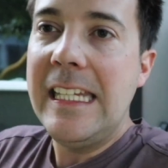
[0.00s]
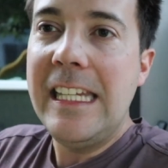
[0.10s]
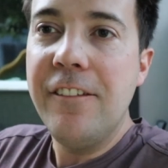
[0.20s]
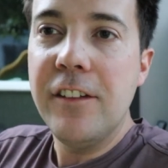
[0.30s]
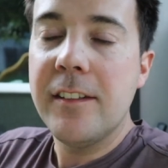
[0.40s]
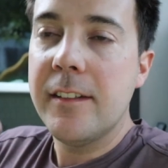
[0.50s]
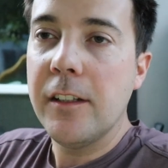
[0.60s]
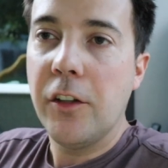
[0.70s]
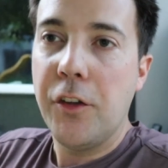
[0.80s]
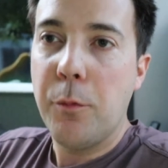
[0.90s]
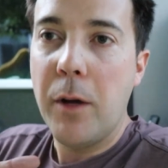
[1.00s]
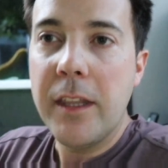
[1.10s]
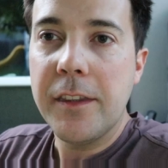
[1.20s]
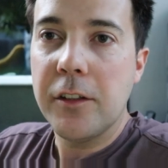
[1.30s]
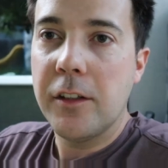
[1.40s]
even still, the way
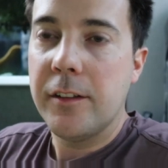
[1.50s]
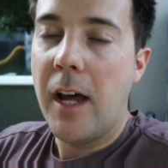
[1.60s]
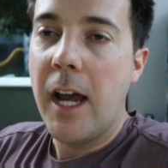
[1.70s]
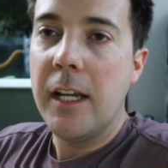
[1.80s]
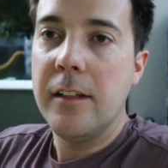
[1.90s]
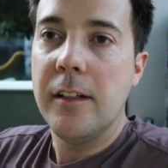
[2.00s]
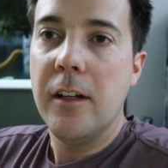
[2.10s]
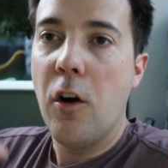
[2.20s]
that they're designed